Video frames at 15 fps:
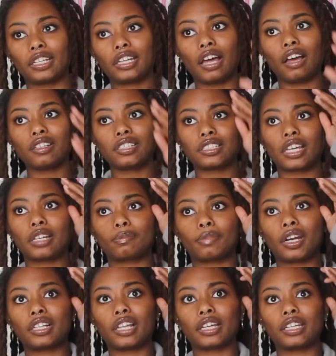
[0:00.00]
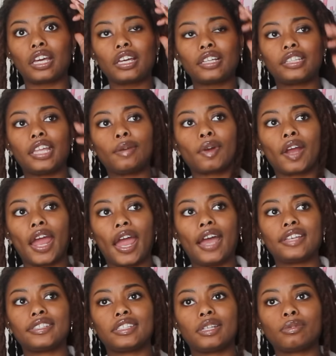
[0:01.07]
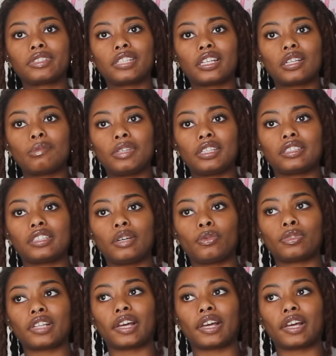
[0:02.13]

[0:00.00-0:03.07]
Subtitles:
And I was just like, bro, like, they were telling me that they were,